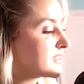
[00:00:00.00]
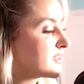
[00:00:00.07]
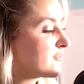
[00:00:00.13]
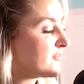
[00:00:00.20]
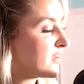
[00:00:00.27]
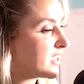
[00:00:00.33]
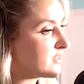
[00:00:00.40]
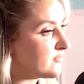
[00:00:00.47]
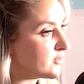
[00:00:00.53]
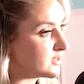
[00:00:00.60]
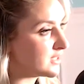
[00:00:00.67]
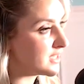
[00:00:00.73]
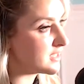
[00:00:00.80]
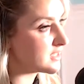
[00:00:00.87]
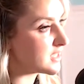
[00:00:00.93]
the
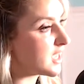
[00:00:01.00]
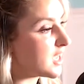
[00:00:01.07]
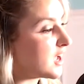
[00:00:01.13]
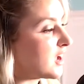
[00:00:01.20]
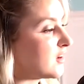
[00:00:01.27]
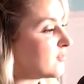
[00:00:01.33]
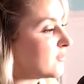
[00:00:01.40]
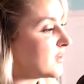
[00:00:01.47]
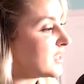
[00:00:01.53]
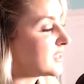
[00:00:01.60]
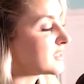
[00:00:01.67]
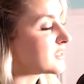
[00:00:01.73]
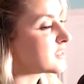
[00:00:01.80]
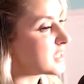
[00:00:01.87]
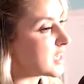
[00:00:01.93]
faithfulness of
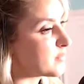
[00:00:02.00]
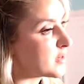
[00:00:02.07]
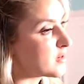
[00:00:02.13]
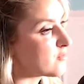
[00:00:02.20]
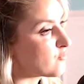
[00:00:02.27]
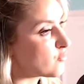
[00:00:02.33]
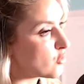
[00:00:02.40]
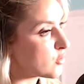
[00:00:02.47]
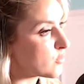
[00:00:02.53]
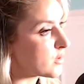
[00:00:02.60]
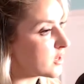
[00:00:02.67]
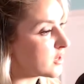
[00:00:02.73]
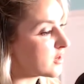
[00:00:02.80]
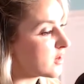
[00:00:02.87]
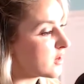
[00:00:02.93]
stepping
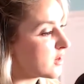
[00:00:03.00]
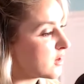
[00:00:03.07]
forward